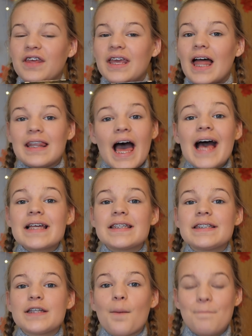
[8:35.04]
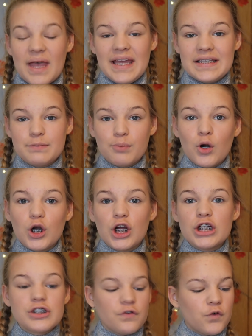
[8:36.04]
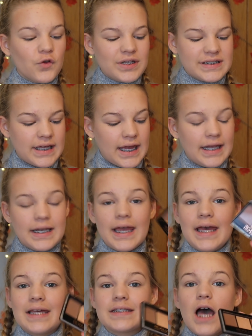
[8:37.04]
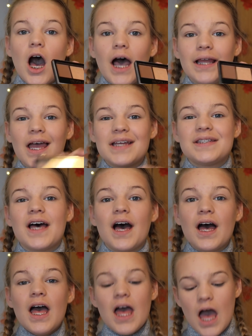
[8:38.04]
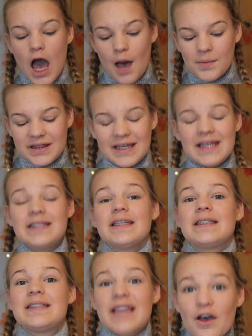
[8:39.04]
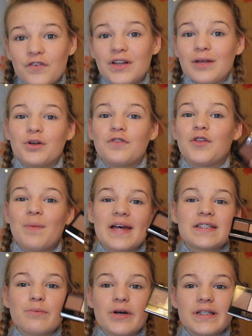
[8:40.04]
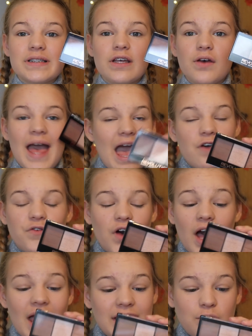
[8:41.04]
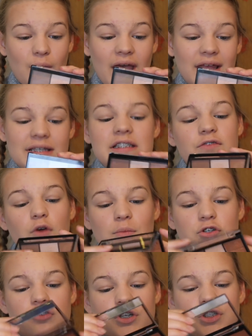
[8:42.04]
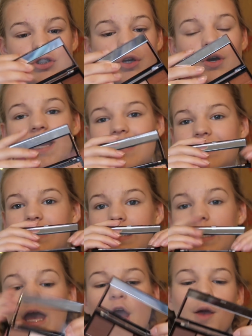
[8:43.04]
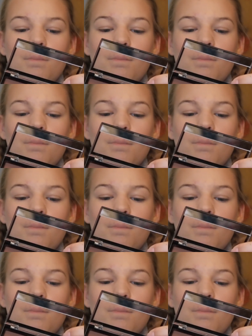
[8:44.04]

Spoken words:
the last base product for the skin is highlighter. This is definitely one of the best ones ever anyway. This is from the drugstore. It's the